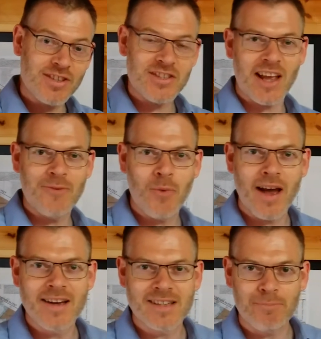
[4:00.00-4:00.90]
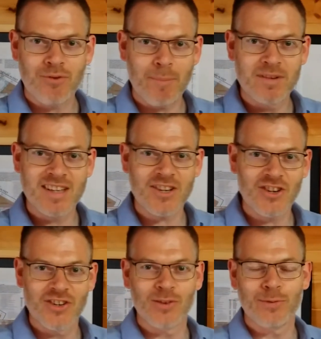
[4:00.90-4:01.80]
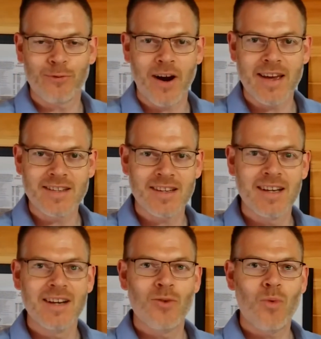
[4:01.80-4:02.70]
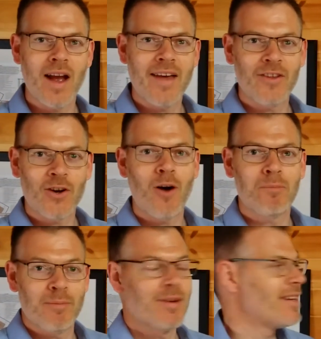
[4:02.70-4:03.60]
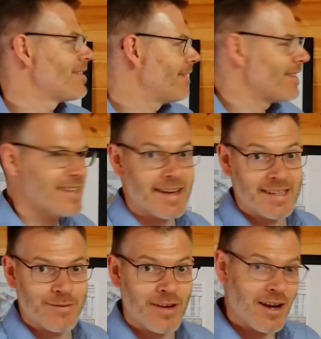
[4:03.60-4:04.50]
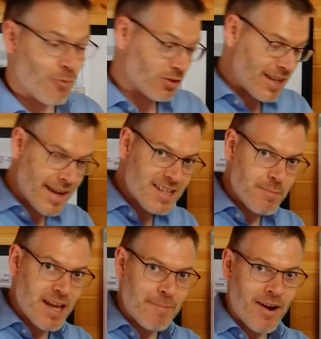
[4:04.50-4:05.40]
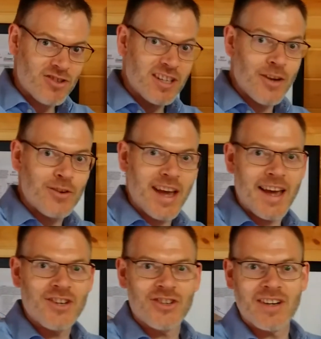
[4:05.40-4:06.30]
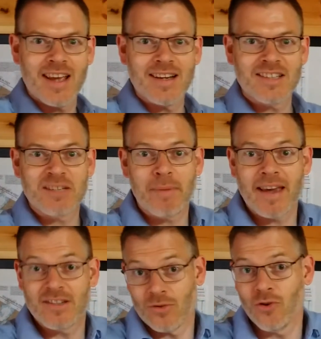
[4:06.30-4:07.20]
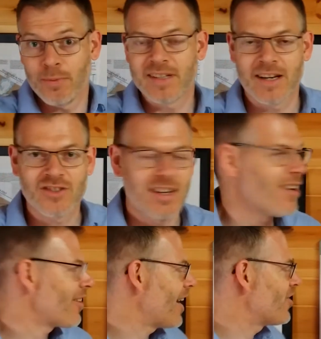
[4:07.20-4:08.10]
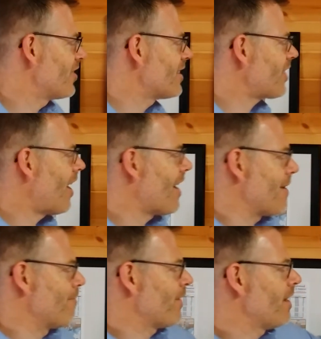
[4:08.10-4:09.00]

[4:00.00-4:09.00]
the same way as a prepositional phrase where the complement is in the dative will tend to be about location in space or potentially location in time.